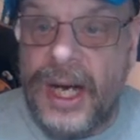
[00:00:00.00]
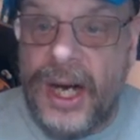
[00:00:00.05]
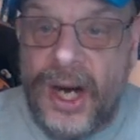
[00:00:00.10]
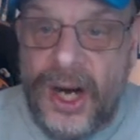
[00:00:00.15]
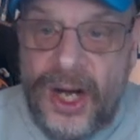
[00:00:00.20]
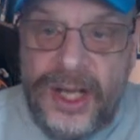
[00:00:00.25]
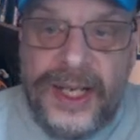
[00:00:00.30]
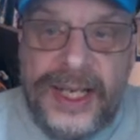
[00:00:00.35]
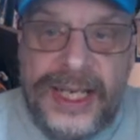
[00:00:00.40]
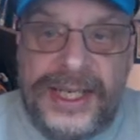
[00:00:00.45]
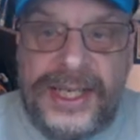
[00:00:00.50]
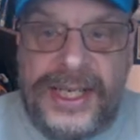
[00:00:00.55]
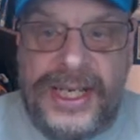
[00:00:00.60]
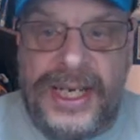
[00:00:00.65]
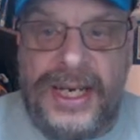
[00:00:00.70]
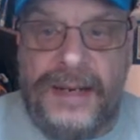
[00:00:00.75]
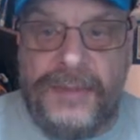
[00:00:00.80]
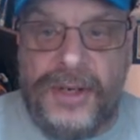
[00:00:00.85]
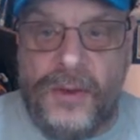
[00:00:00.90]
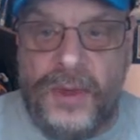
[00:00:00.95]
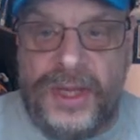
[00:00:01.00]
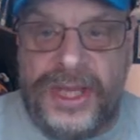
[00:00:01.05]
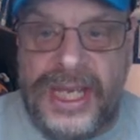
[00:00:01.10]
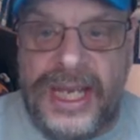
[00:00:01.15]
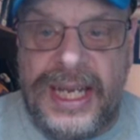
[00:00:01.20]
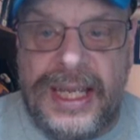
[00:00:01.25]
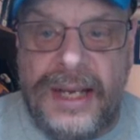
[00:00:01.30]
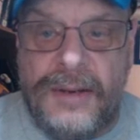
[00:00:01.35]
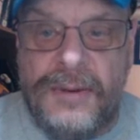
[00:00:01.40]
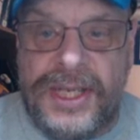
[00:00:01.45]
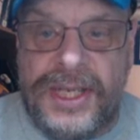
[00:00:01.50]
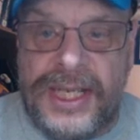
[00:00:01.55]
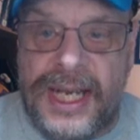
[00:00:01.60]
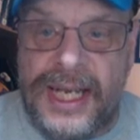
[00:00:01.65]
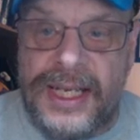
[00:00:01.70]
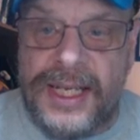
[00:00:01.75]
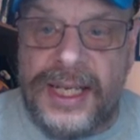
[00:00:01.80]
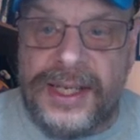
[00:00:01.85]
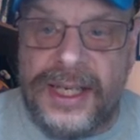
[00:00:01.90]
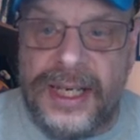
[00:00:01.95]
All of these teams, you would think they would say,
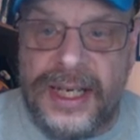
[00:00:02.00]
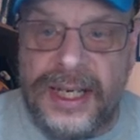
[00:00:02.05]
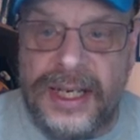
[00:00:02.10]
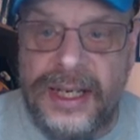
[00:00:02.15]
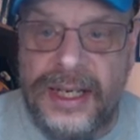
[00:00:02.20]
listen,